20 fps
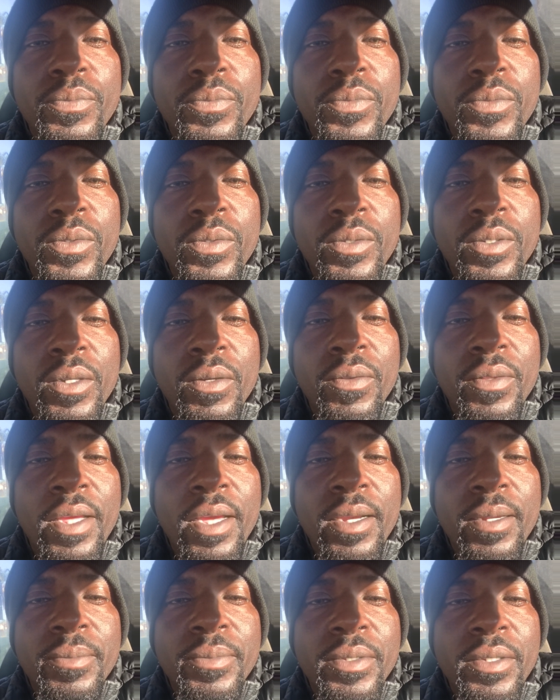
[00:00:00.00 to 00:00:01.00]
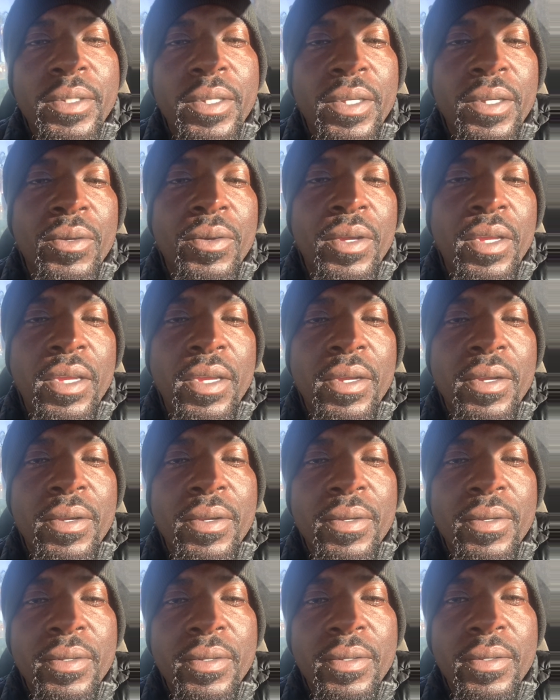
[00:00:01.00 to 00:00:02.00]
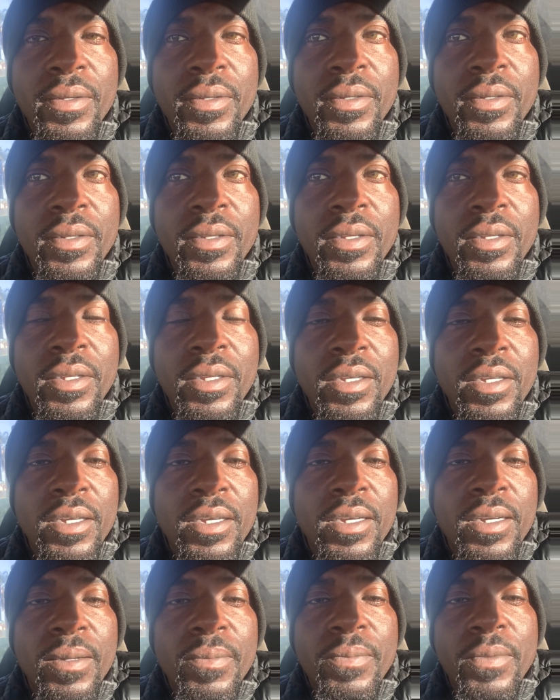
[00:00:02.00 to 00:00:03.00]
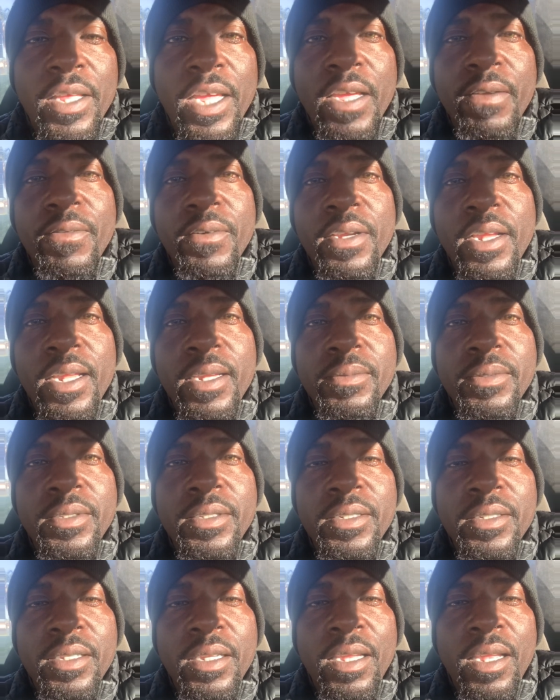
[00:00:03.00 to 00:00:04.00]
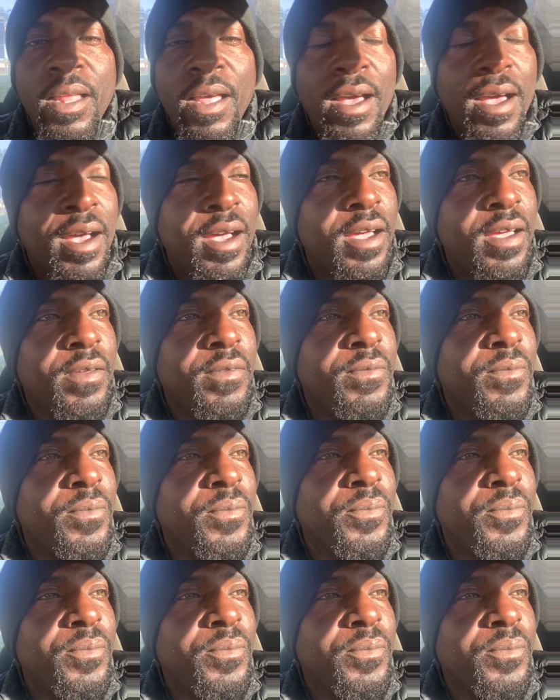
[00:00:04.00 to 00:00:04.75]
you know, that I'm still here. I'm thankful that I'm still alive.